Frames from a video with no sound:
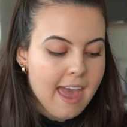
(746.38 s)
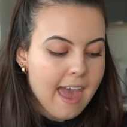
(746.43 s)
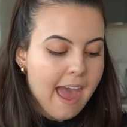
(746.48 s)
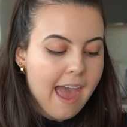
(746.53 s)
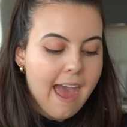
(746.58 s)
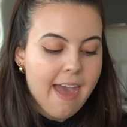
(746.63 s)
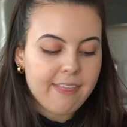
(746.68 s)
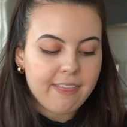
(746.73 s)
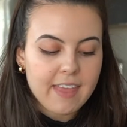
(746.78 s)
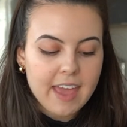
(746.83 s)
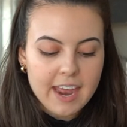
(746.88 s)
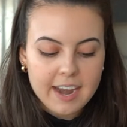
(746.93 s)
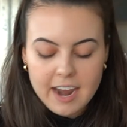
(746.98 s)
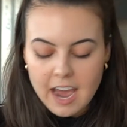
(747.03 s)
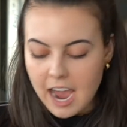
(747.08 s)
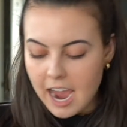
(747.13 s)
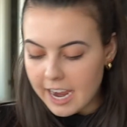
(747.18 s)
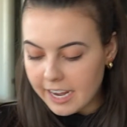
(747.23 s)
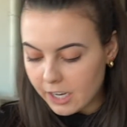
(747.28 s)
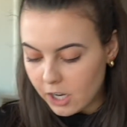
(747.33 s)
And then
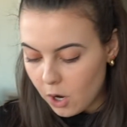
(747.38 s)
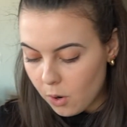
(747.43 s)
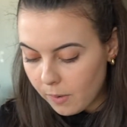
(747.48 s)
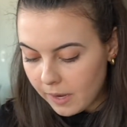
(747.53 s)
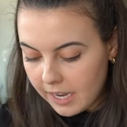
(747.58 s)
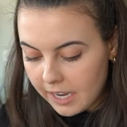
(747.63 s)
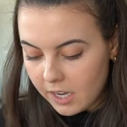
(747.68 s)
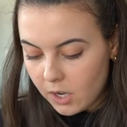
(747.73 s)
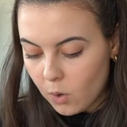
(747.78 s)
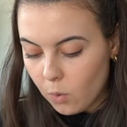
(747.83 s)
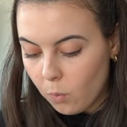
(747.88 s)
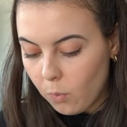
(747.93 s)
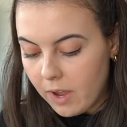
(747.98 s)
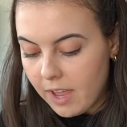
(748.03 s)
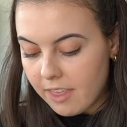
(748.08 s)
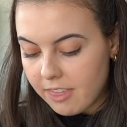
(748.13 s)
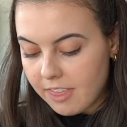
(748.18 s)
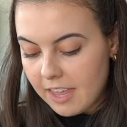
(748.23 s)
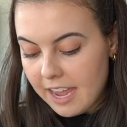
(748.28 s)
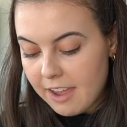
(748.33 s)
I go in
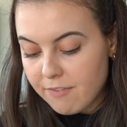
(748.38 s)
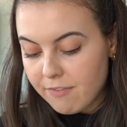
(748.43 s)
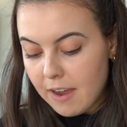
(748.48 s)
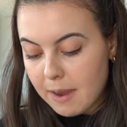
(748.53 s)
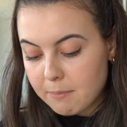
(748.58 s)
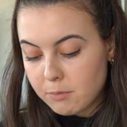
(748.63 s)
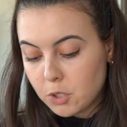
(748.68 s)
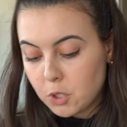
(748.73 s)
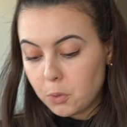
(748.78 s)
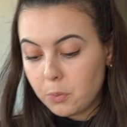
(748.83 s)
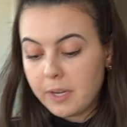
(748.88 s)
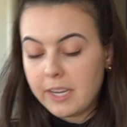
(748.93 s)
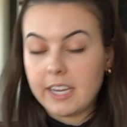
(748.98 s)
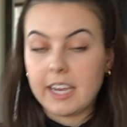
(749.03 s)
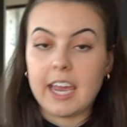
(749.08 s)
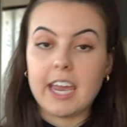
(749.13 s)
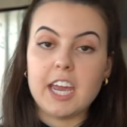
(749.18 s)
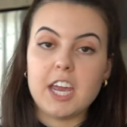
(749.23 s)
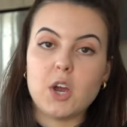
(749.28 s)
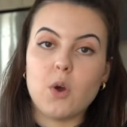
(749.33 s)
with, if I'm doing
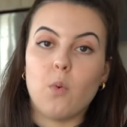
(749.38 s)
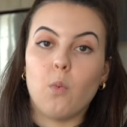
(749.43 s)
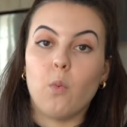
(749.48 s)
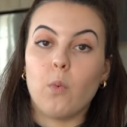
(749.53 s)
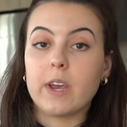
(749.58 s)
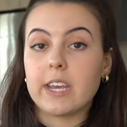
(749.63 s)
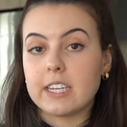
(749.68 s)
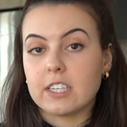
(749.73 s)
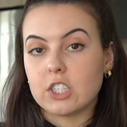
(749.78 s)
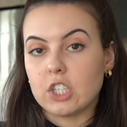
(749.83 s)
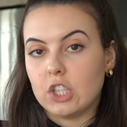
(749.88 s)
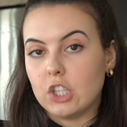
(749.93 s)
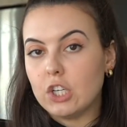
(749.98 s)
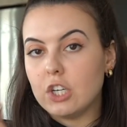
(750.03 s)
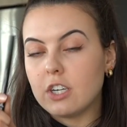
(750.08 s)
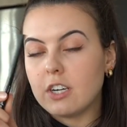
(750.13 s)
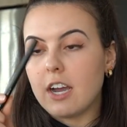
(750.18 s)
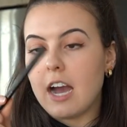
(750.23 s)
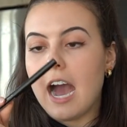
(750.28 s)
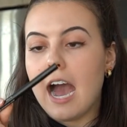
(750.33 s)
a winged
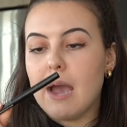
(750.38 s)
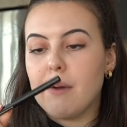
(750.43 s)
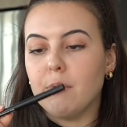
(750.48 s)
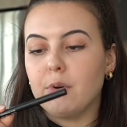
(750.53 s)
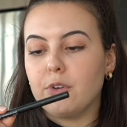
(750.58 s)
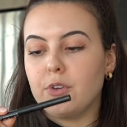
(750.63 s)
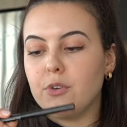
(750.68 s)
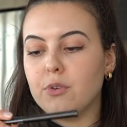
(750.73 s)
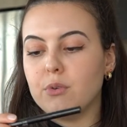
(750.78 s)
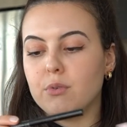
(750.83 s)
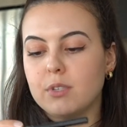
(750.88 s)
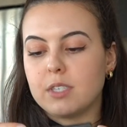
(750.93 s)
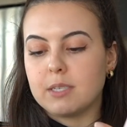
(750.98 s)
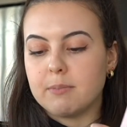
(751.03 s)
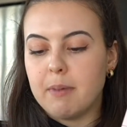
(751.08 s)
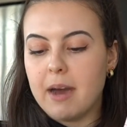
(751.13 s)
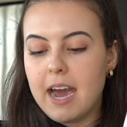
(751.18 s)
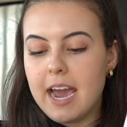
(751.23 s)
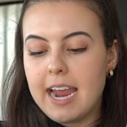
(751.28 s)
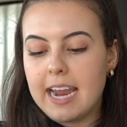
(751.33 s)
look, I will use
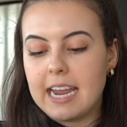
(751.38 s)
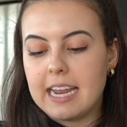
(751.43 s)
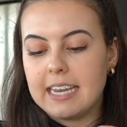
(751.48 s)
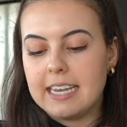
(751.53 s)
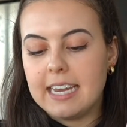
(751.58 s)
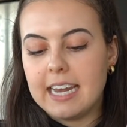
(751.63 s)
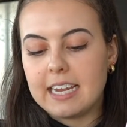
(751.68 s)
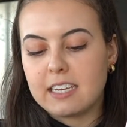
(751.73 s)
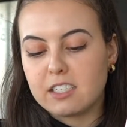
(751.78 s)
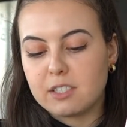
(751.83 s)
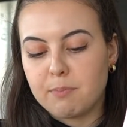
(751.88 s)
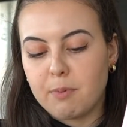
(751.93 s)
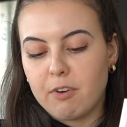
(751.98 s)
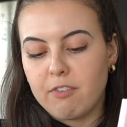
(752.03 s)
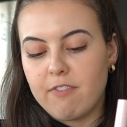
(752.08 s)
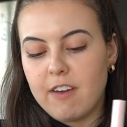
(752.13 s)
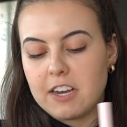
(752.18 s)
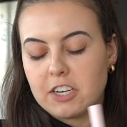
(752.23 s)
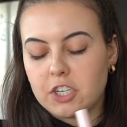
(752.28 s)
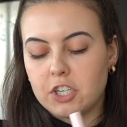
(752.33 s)
my NYX
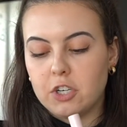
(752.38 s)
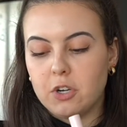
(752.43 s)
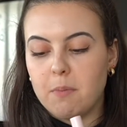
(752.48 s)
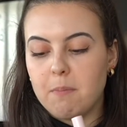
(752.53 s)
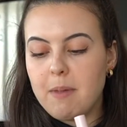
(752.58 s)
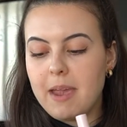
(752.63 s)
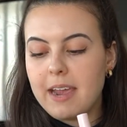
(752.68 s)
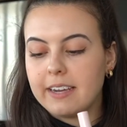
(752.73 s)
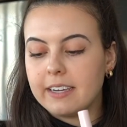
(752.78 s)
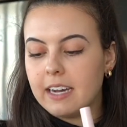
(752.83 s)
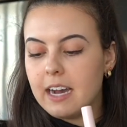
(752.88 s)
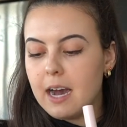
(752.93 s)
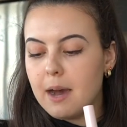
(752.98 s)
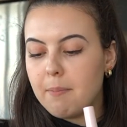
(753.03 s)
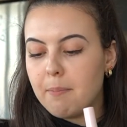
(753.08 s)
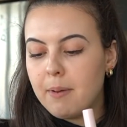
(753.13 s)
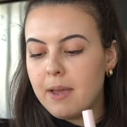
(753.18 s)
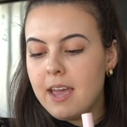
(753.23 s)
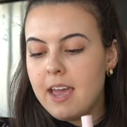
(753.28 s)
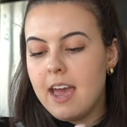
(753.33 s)
Professional
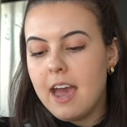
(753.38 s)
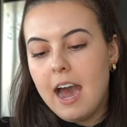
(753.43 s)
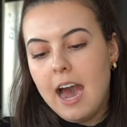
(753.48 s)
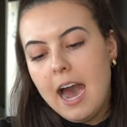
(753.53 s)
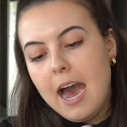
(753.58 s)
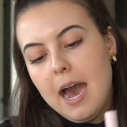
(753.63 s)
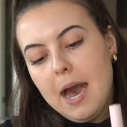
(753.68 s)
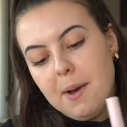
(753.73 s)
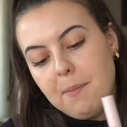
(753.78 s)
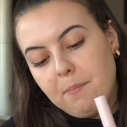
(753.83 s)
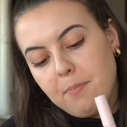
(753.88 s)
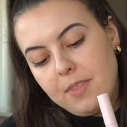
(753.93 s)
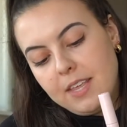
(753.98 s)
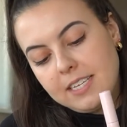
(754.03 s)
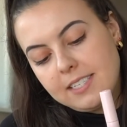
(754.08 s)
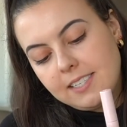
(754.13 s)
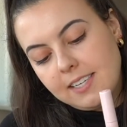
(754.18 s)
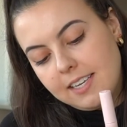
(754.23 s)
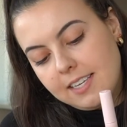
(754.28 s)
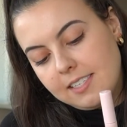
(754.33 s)
Makeup.
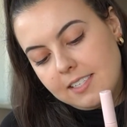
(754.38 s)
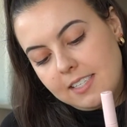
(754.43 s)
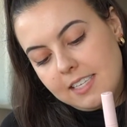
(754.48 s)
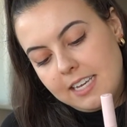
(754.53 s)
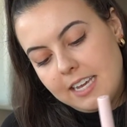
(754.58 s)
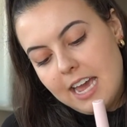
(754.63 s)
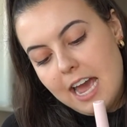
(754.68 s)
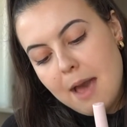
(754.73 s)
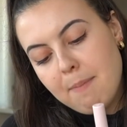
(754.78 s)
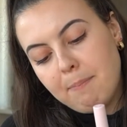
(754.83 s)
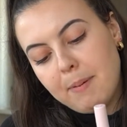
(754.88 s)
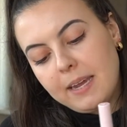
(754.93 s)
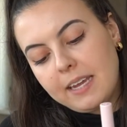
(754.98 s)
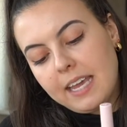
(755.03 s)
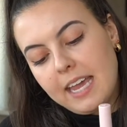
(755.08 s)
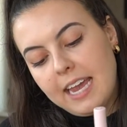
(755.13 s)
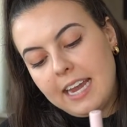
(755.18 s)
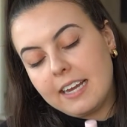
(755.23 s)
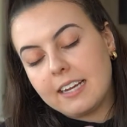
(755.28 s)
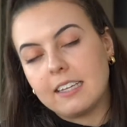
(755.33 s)
This is the Epic
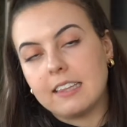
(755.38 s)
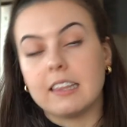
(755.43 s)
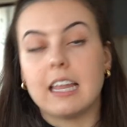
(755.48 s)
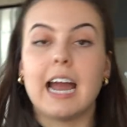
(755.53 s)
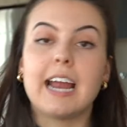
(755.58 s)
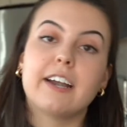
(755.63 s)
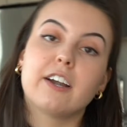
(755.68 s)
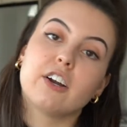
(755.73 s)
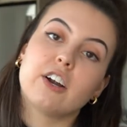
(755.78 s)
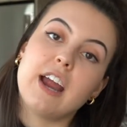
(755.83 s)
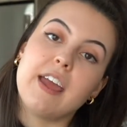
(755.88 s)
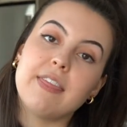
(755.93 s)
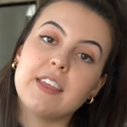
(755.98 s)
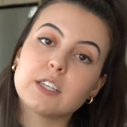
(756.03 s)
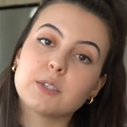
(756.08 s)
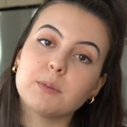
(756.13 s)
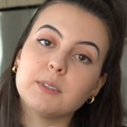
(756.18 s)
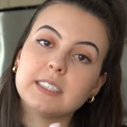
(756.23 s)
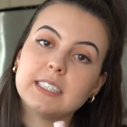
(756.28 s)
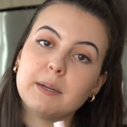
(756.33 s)
Ink Liner, and
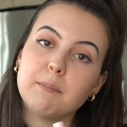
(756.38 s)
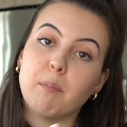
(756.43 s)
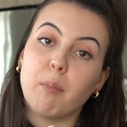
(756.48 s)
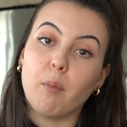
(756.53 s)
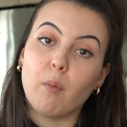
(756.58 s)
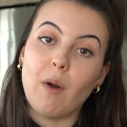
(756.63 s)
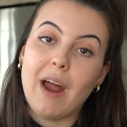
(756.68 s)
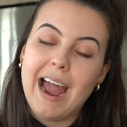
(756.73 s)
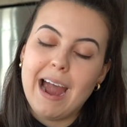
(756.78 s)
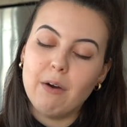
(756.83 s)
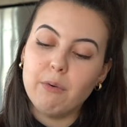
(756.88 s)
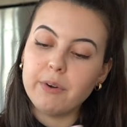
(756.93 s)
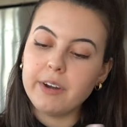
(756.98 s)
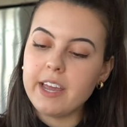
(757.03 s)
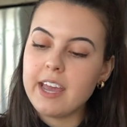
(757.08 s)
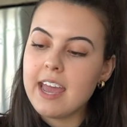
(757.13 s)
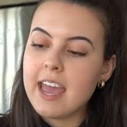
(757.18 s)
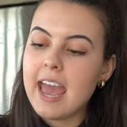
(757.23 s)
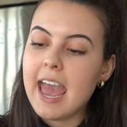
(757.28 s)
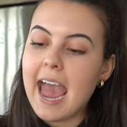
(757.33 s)
this one's in brown,
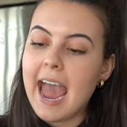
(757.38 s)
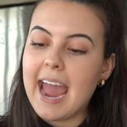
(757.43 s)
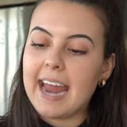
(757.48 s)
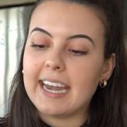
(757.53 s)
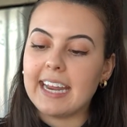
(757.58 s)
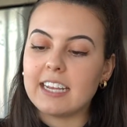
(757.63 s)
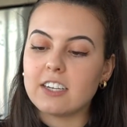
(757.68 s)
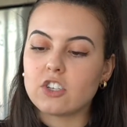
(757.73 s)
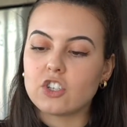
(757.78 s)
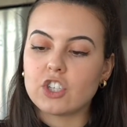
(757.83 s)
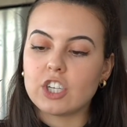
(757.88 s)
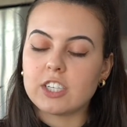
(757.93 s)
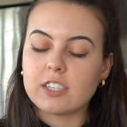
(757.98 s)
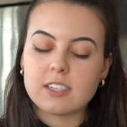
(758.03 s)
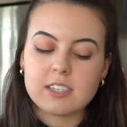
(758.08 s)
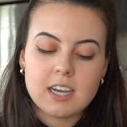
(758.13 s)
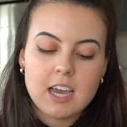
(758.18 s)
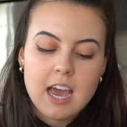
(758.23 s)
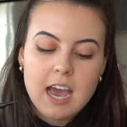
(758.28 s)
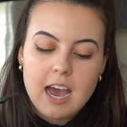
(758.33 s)
and it's
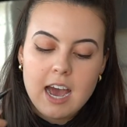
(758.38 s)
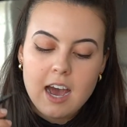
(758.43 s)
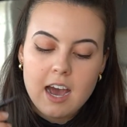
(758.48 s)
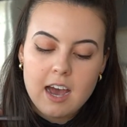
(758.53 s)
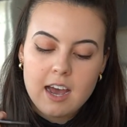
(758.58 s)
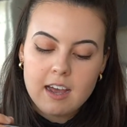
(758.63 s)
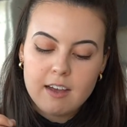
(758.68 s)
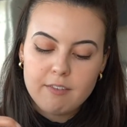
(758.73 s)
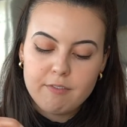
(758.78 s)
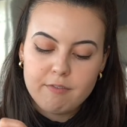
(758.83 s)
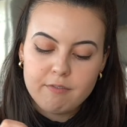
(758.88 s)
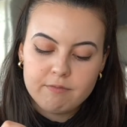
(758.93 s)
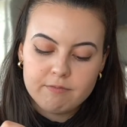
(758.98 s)
just a